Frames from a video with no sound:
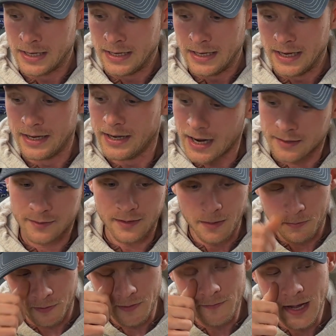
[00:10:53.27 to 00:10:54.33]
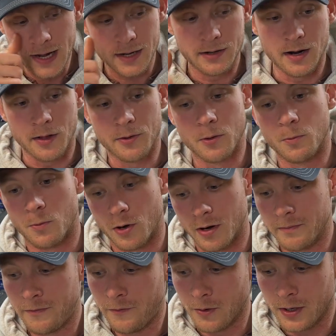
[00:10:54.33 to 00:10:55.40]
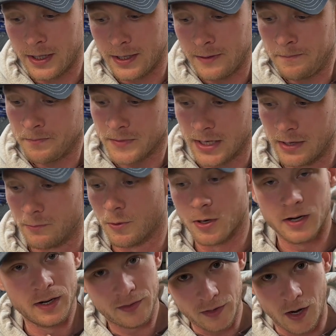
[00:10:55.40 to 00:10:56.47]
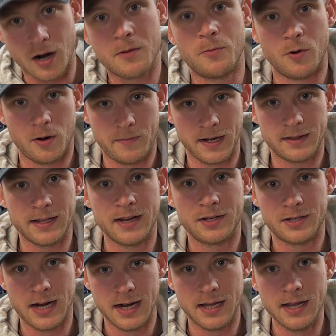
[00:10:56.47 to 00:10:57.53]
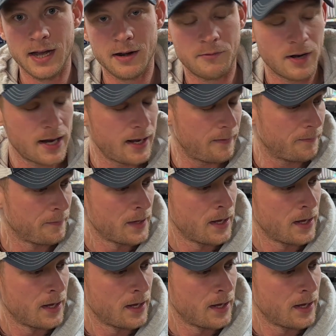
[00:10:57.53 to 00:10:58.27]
And next up, we've got another worm for you, and we're going to talk more about that shaky head, right?